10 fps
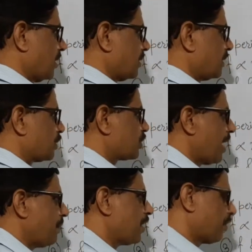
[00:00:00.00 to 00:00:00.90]
the
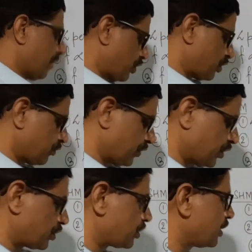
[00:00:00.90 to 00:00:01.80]
same equation, which
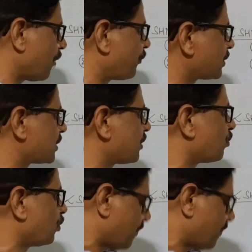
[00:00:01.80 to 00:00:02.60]
is F is equal